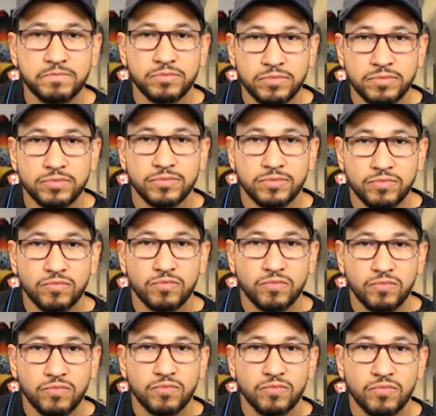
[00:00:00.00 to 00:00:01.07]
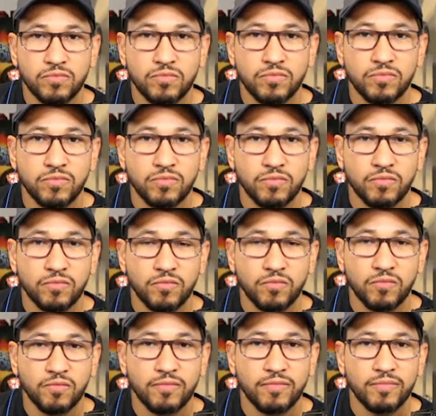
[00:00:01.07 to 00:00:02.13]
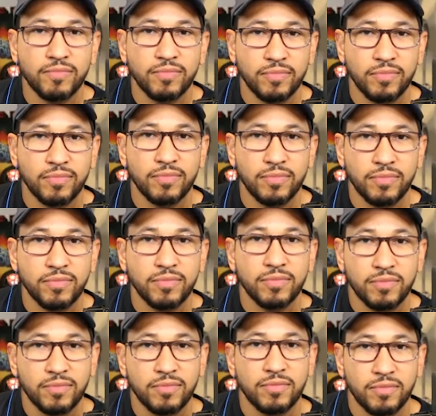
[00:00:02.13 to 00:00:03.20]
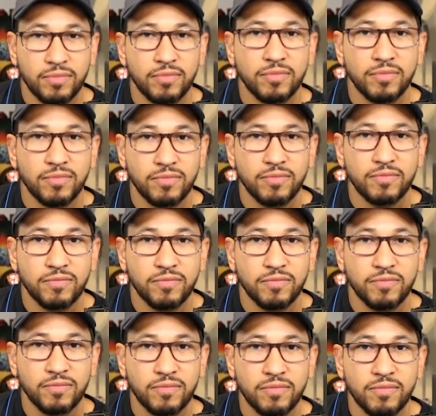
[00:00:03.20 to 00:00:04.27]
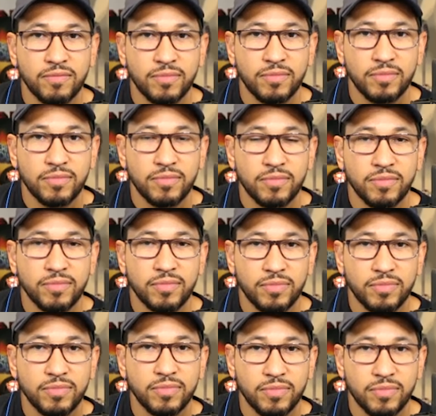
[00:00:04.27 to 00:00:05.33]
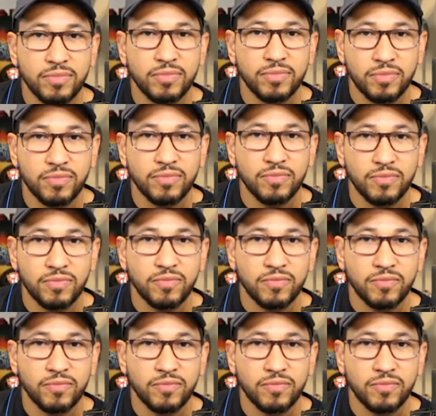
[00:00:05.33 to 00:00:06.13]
[no speech]